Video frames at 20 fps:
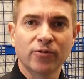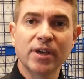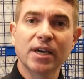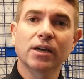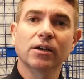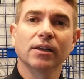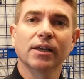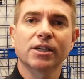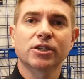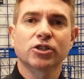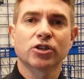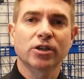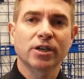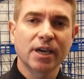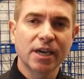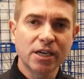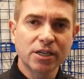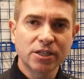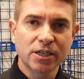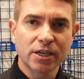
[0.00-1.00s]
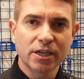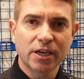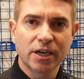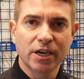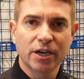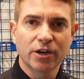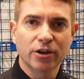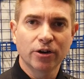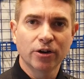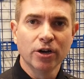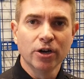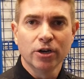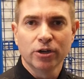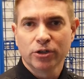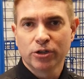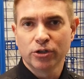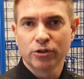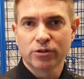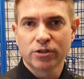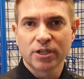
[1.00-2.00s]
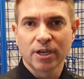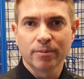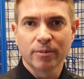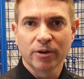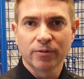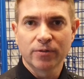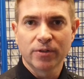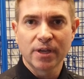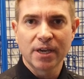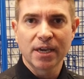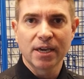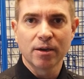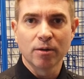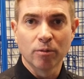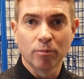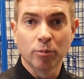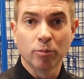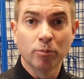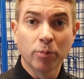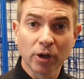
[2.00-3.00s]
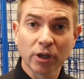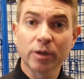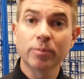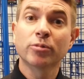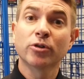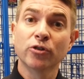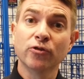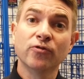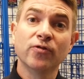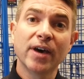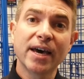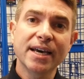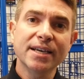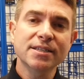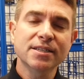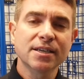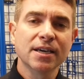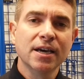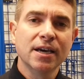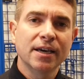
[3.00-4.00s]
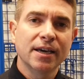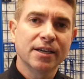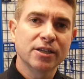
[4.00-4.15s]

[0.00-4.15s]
vehicle extrication gear to some of the bulletproof vests.